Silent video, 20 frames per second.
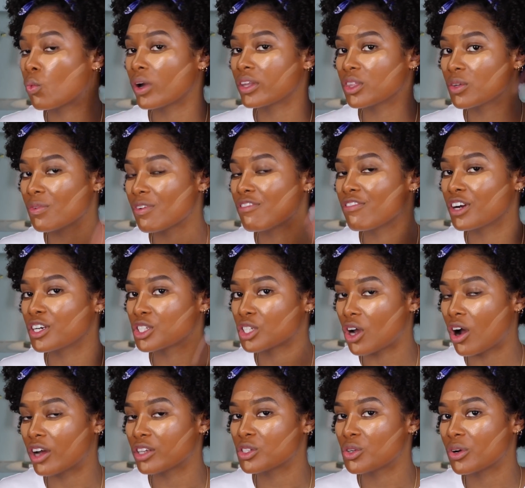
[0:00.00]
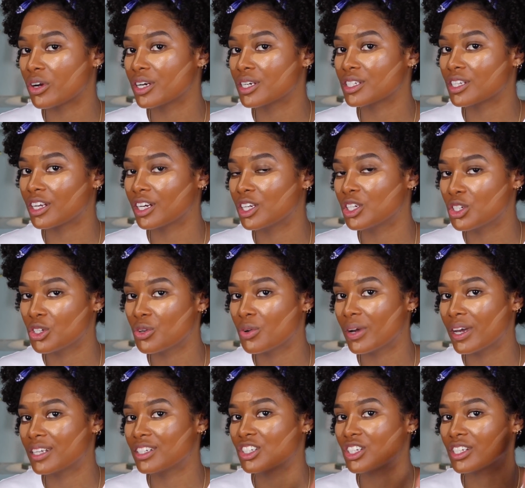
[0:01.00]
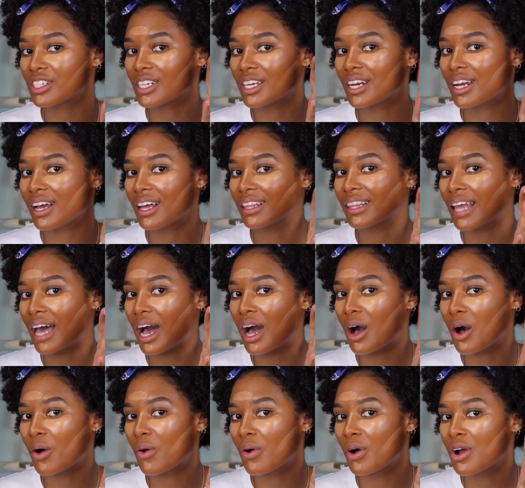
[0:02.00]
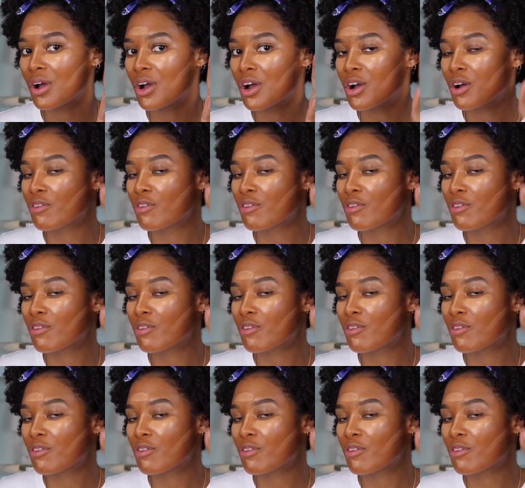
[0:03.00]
What the reverse contour is gonna do is just gonna allow